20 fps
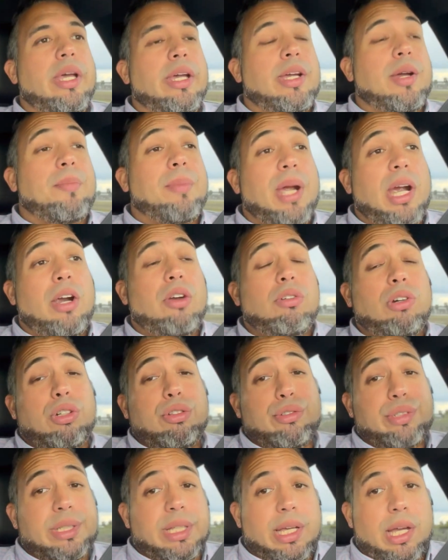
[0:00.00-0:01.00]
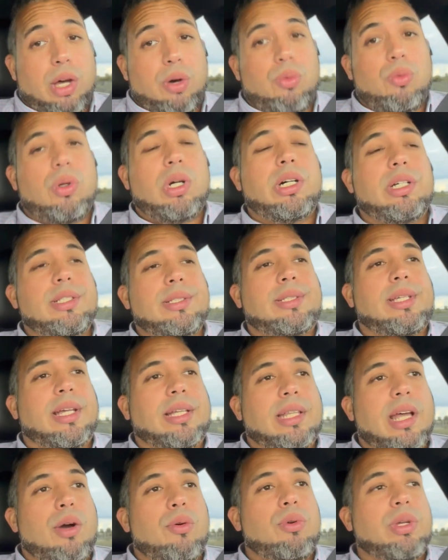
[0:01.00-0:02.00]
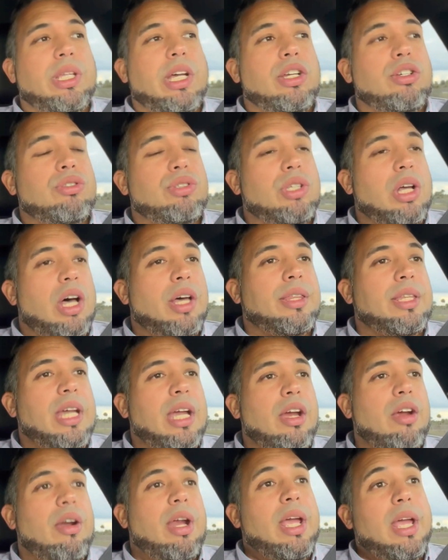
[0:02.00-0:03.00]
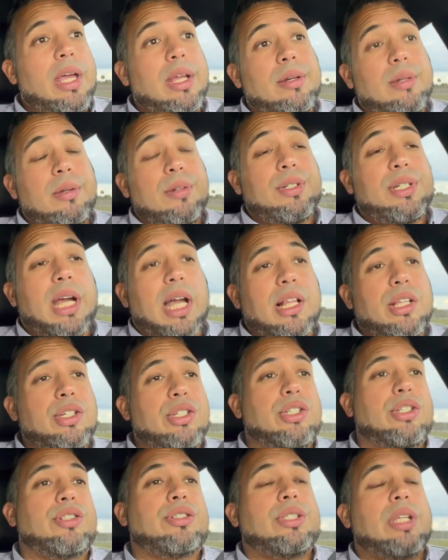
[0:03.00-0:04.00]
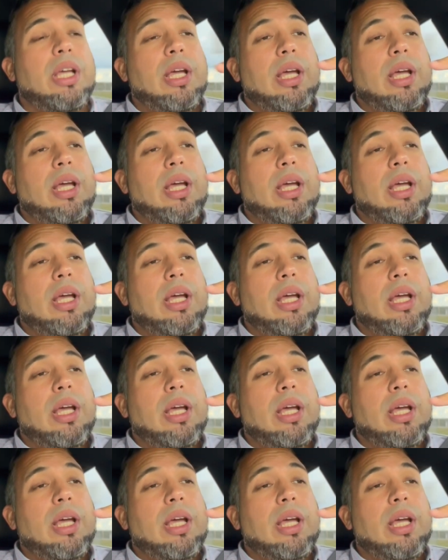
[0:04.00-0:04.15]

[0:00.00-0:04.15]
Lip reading: Camaro ZL1s like that one that you saw there, and Challengers